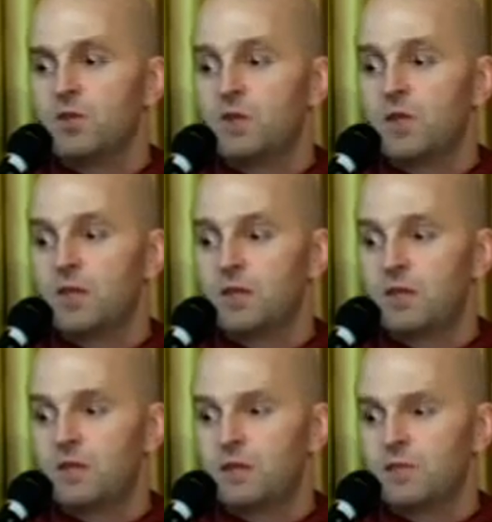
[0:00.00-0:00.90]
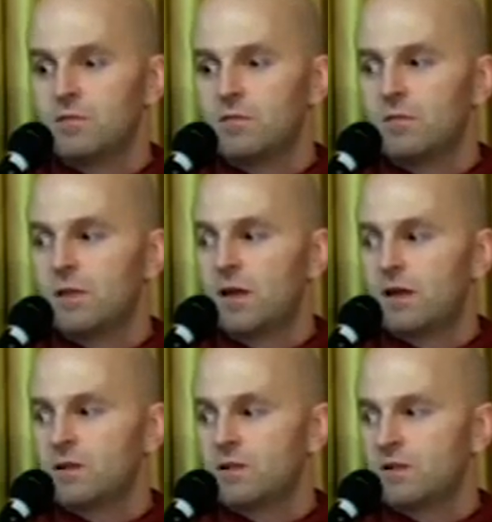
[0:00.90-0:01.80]
Greed,
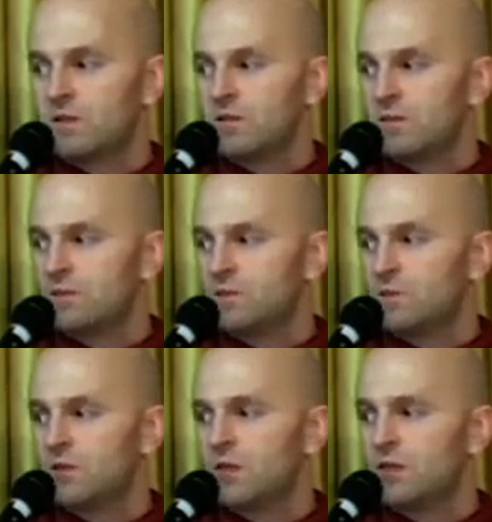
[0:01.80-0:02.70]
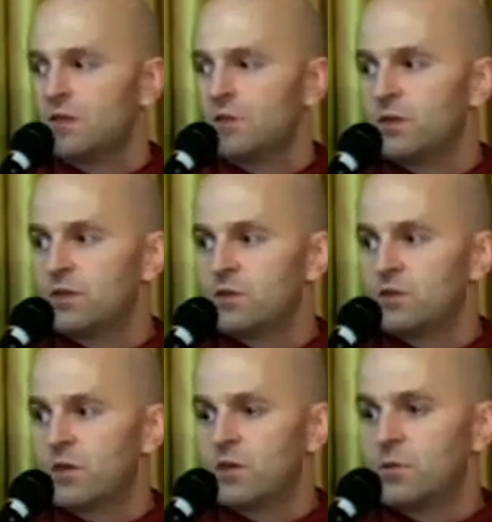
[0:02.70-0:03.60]
lust, Really, really
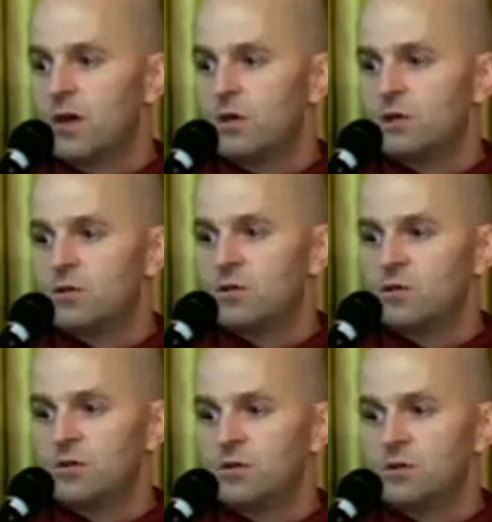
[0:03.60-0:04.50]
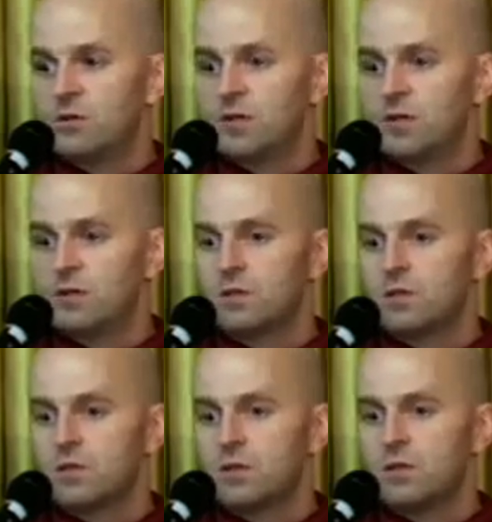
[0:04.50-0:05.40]
strong, powerful
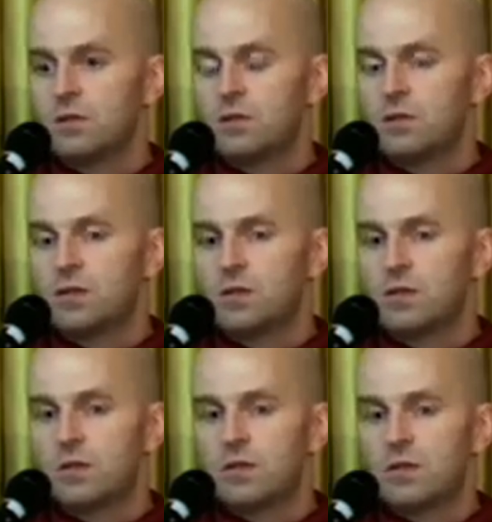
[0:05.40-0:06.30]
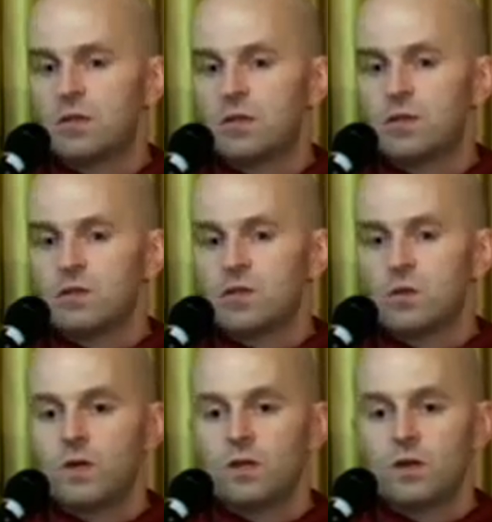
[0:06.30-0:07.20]
things.
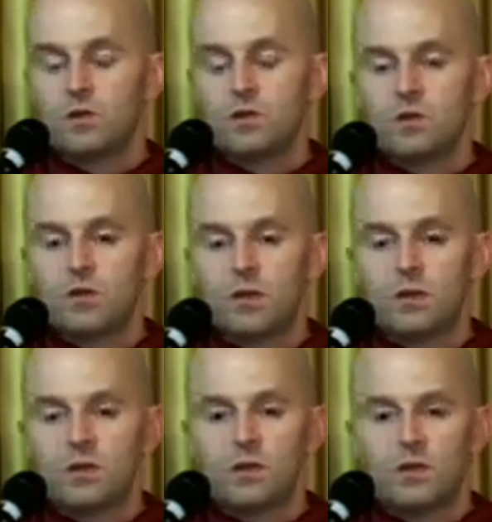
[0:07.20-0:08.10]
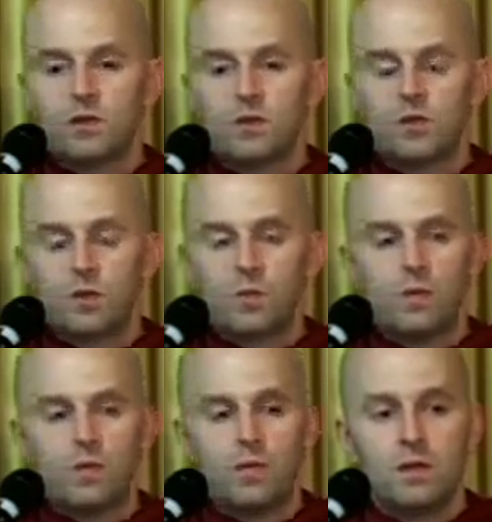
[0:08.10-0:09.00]
So we can also think,
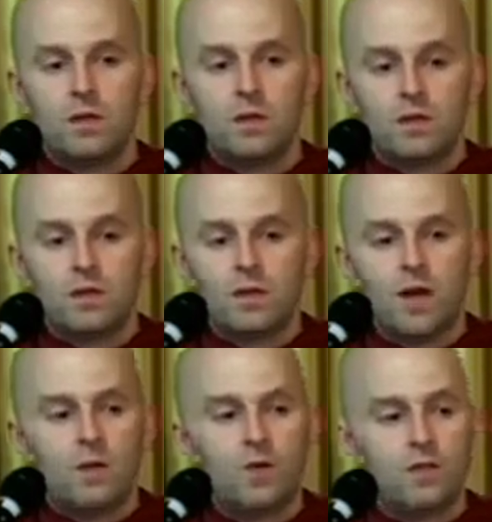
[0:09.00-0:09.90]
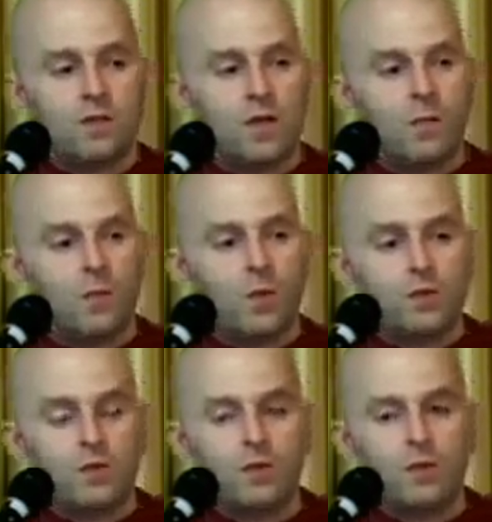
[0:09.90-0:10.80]
maybe I'm not the type of
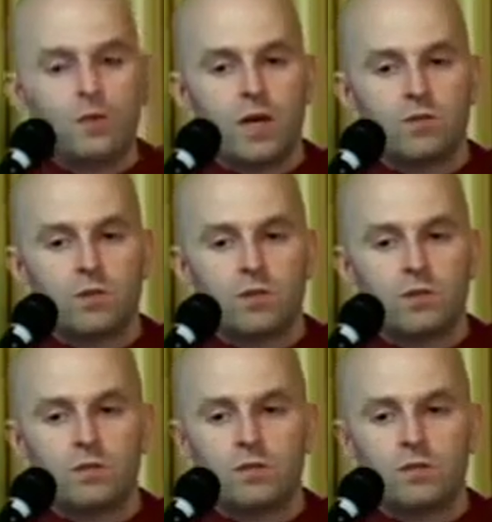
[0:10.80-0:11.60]
person who would ever